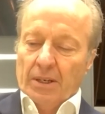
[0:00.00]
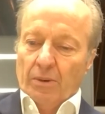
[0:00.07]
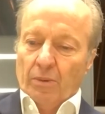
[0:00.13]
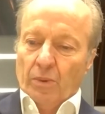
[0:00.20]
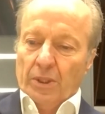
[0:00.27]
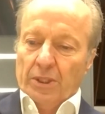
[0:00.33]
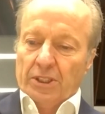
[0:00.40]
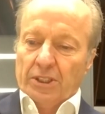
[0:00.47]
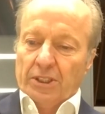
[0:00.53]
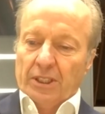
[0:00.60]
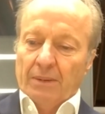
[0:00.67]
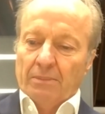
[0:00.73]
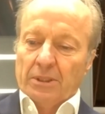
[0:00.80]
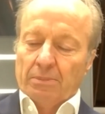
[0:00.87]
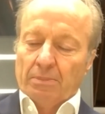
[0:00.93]
which
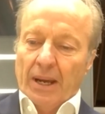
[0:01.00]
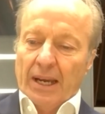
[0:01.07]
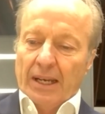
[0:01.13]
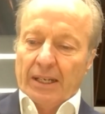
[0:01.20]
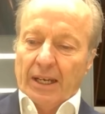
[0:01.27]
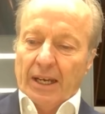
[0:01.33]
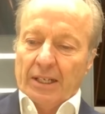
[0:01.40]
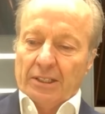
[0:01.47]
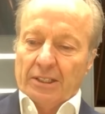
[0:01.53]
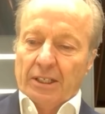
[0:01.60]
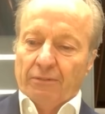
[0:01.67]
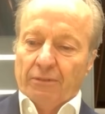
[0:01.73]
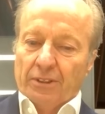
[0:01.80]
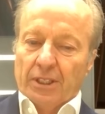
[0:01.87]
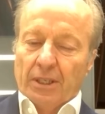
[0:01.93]
stems back actually
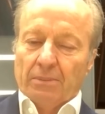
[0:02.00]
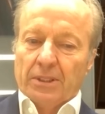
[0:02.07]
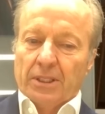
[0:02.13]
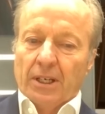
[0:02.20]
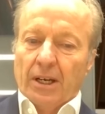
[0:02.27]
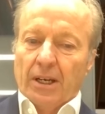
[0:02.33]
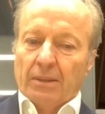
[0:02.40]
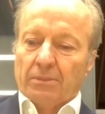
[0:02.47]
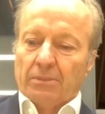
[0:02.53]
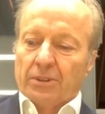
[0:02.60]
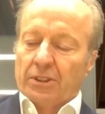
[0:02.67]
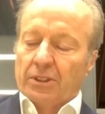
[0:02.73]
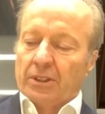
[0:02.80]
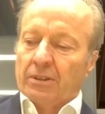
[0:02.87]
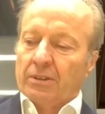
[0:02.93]
for some time.
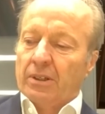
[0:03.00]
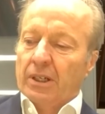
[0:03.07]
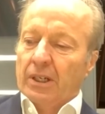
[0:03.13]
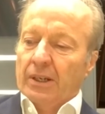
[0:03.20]
So,